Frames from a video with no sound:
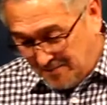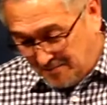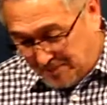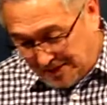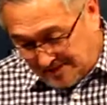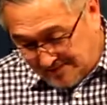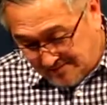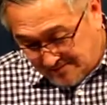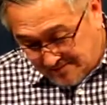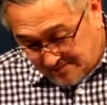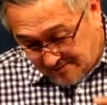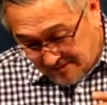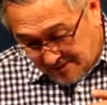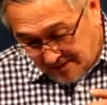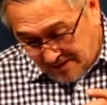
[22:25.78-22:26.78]

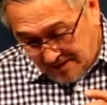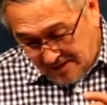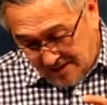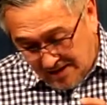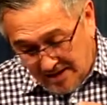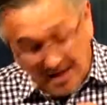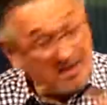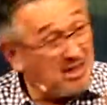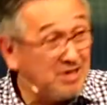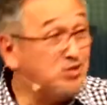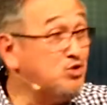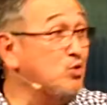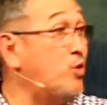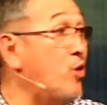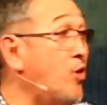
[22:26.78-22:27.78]
But, and, and
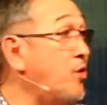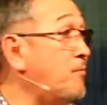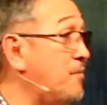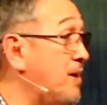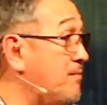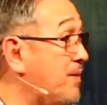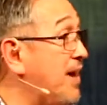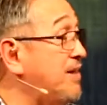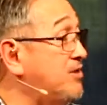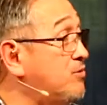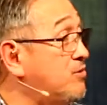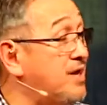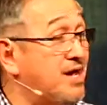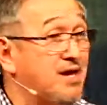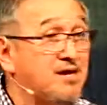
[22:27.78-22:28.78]
to Orpah, by the
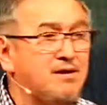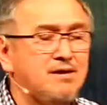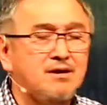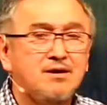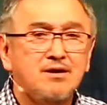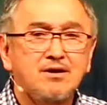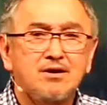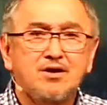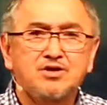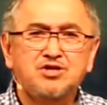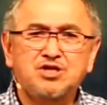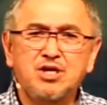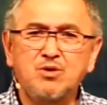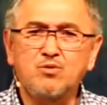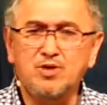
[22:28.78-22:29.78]
way,
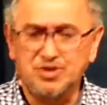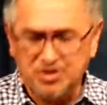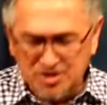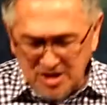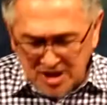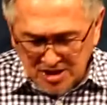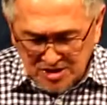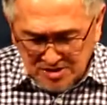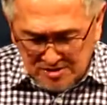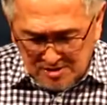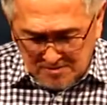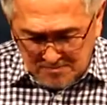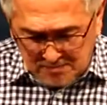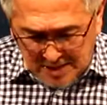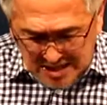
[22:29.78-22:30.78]
she was just
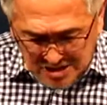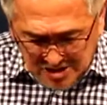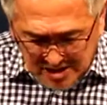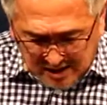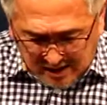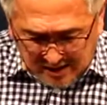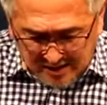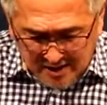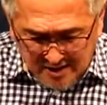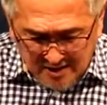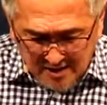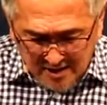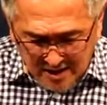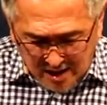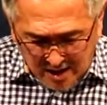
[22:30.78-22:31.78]

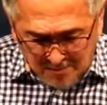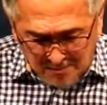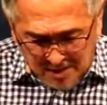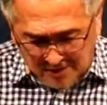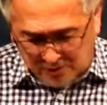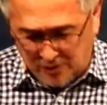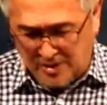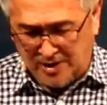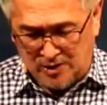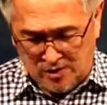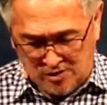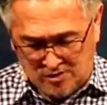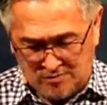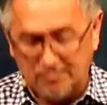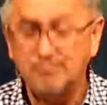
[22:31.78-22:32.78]
basically a mother-in-law.
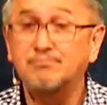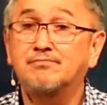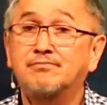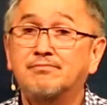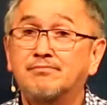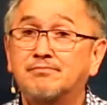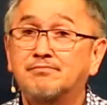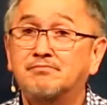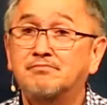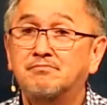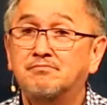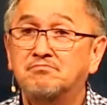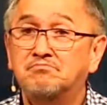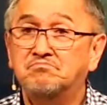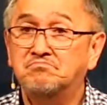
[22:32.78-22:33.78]

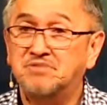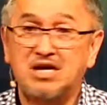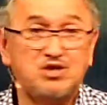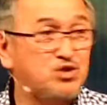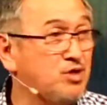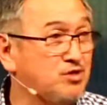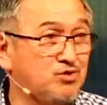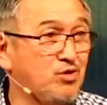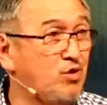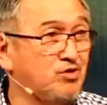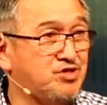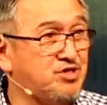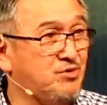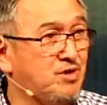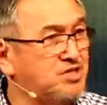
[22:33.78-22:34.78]
That's what
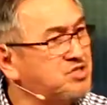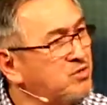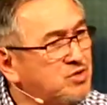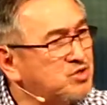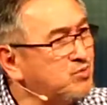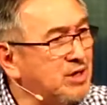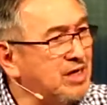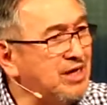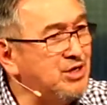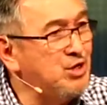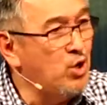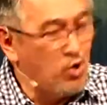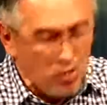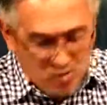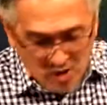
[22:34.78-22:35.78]
all she was. There was really
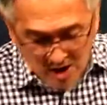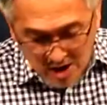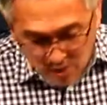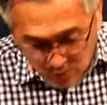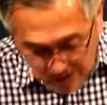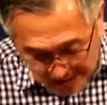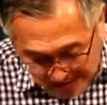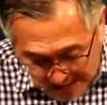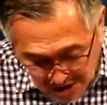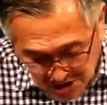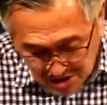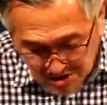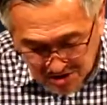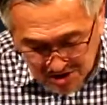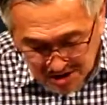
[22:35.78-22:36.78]
no
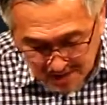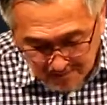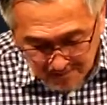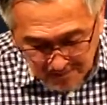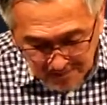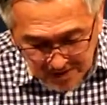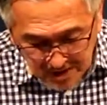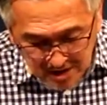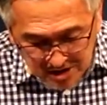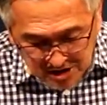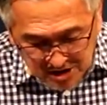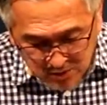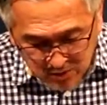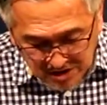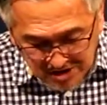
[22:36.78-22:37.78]
relationship.
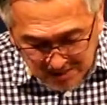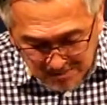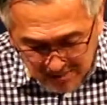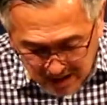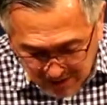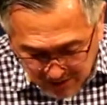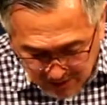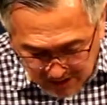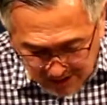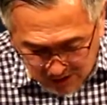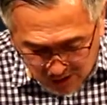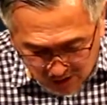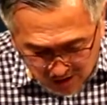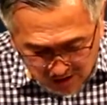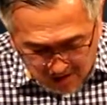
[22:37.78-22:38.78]
She was a
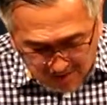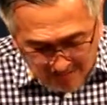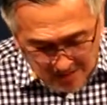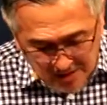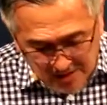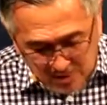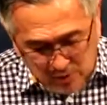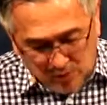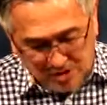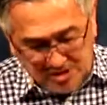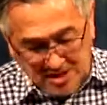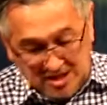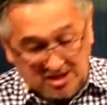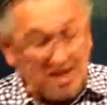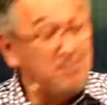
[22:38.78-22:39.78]
mother-in-law. There was
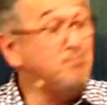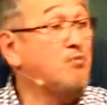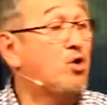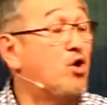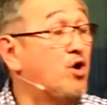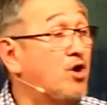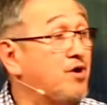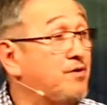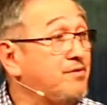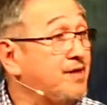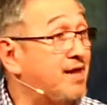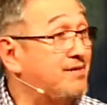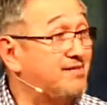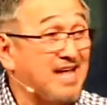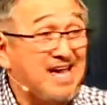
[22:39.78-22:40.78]
nothing more
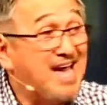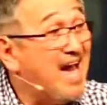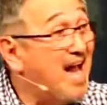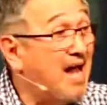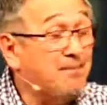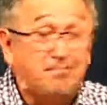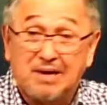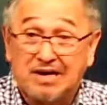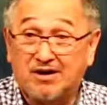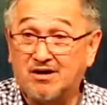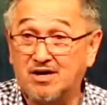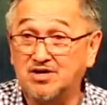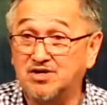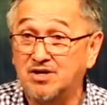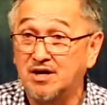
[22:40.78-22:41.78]
that they had
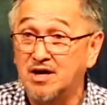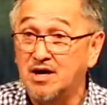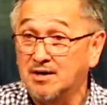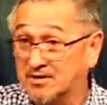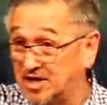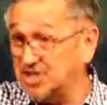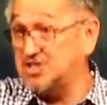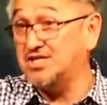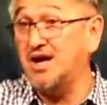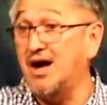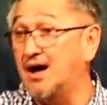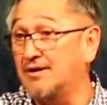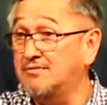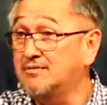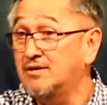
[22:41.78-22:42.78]
because the
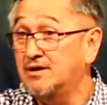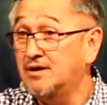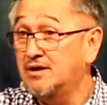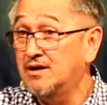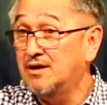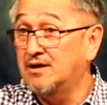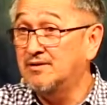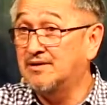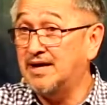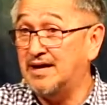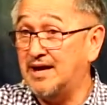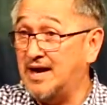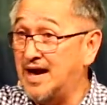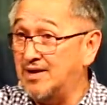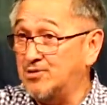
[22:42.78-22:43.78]
son
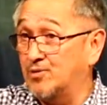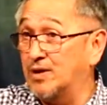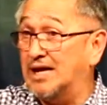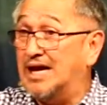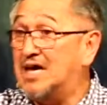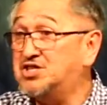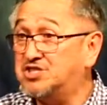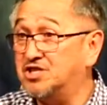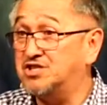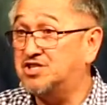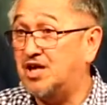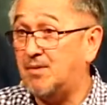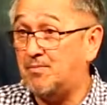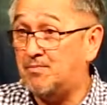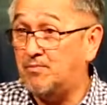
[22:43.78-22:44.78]
that had the
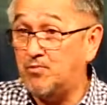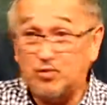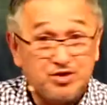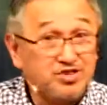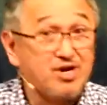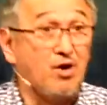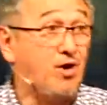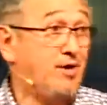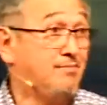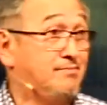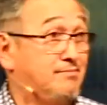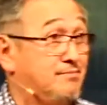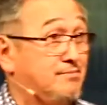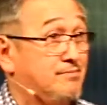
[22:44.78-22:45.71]
relationship was gone.